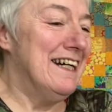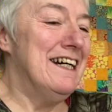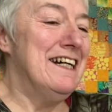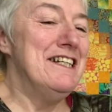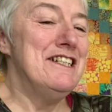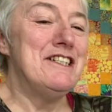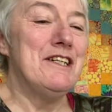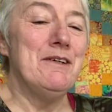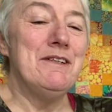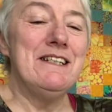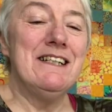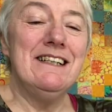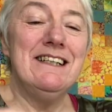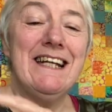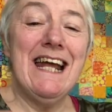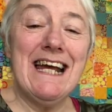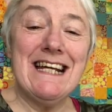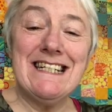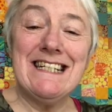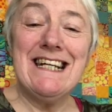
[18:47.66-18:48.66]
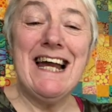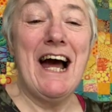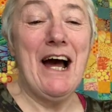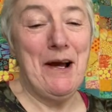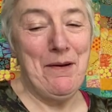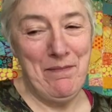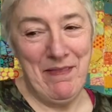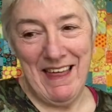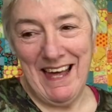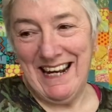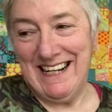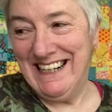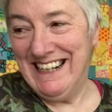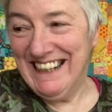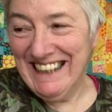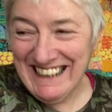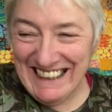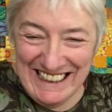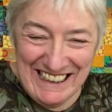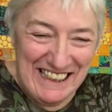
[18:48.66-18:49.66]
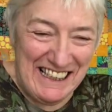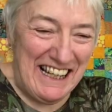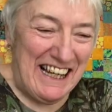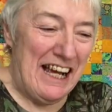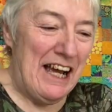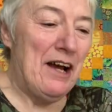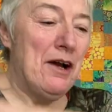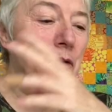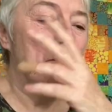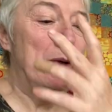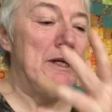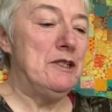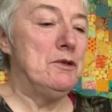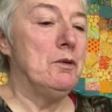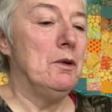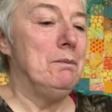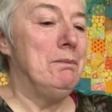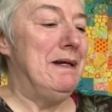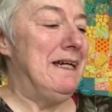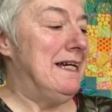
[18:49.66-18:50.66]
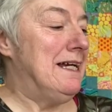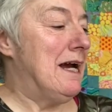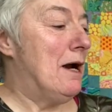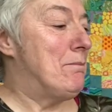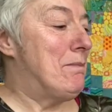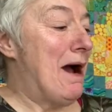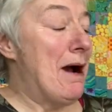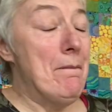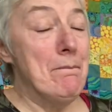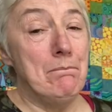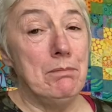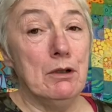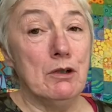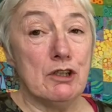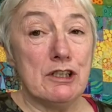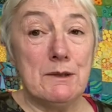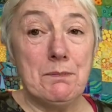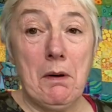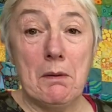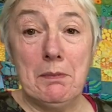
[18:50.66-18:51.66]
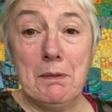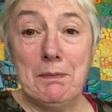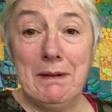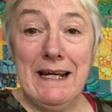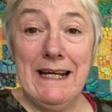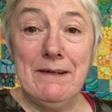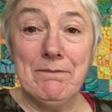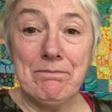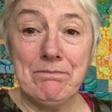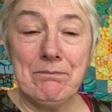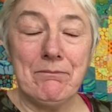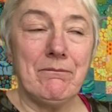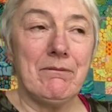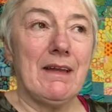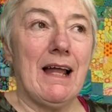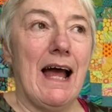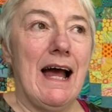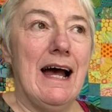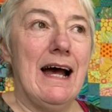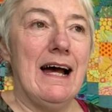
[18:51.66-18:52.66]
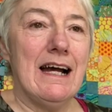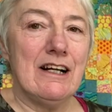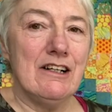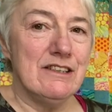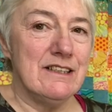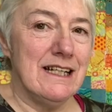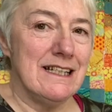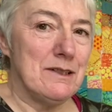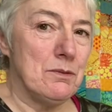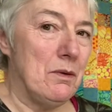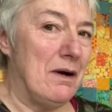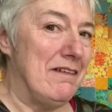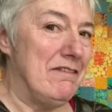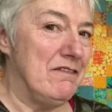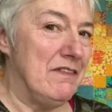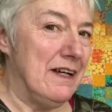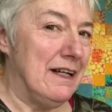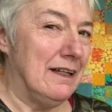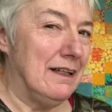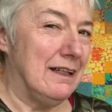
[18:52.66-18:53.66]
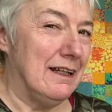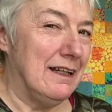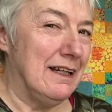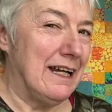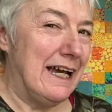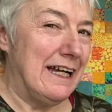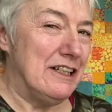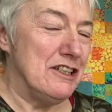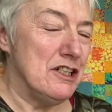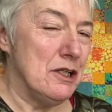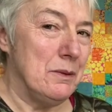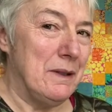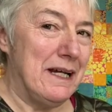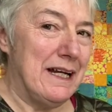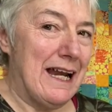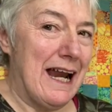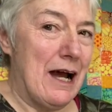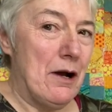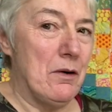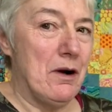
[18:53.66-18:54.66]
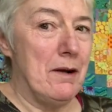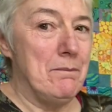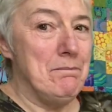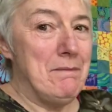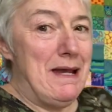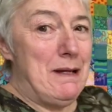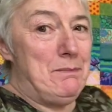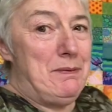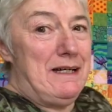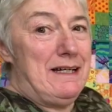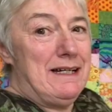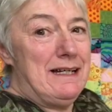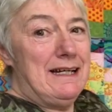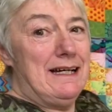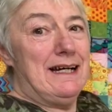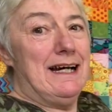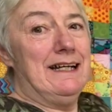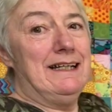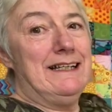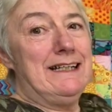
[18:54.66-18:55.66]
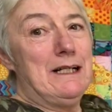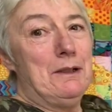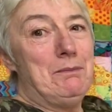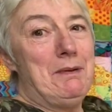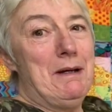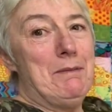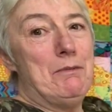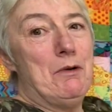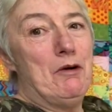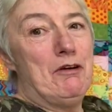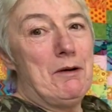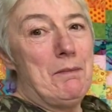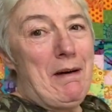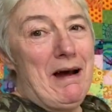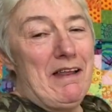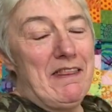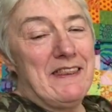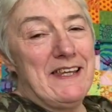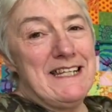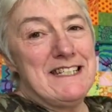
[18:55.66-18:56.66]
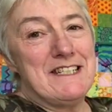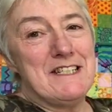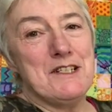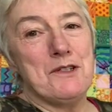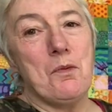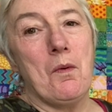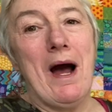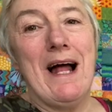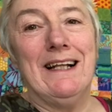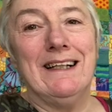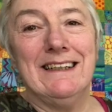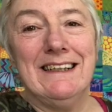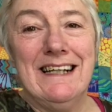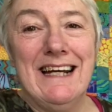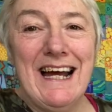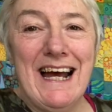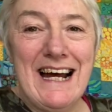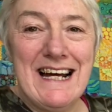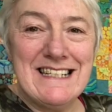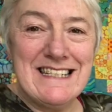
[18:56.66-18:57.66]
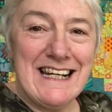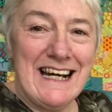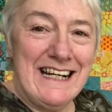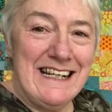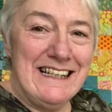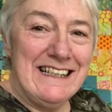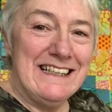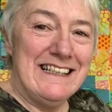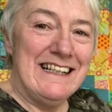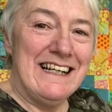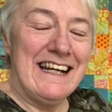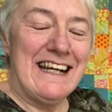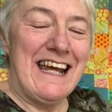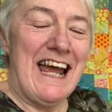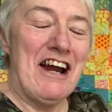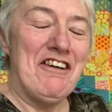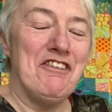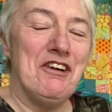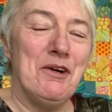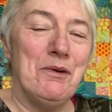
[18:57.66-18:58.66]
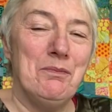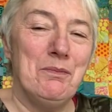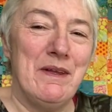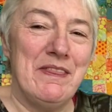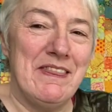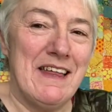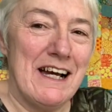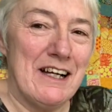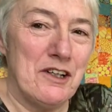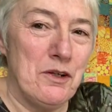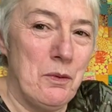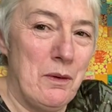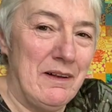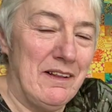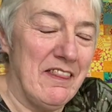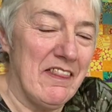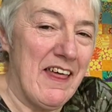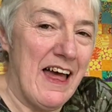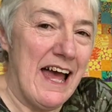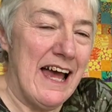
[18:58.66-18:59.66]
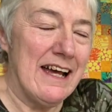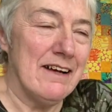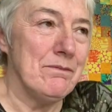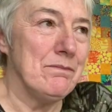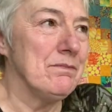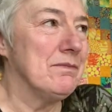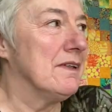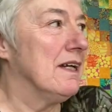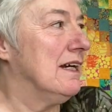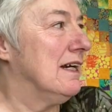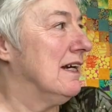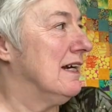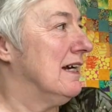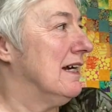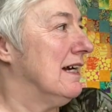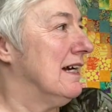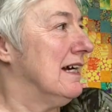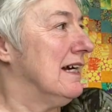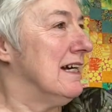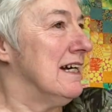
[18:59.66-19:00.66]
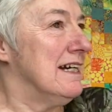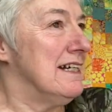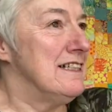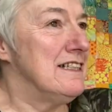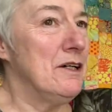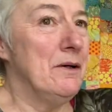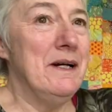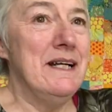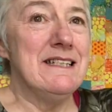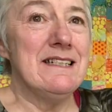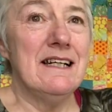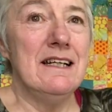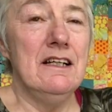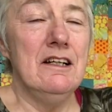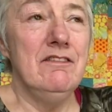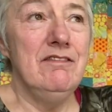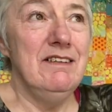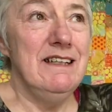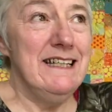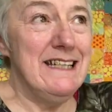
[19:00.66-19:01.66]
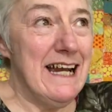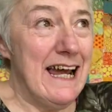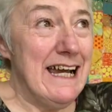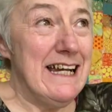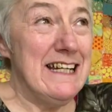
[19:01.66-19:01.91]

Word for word: So till next time then, which will be about books probably, because that's what I feel like doing now. And maybe a little bit more about this as well as I carry on with that quilt there. So it's a lovely day.